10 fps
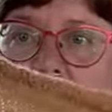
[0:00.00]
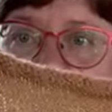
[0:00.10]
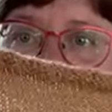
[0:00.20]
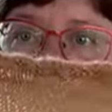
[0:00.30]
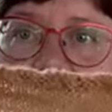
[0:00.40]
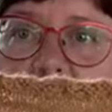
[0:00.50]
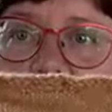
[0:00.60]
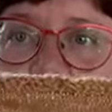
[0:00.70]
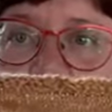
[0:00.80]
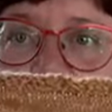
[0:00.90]
what?
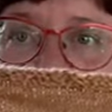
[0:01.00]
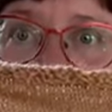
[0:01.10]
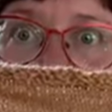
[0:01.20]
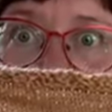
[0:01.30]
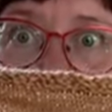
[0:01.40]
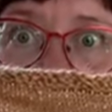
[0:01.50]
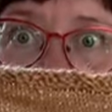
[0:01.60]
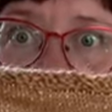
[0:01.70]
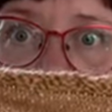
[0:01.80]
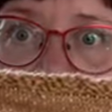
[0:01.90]

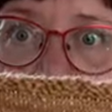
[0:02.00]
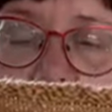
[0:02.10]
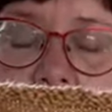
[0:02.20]
What?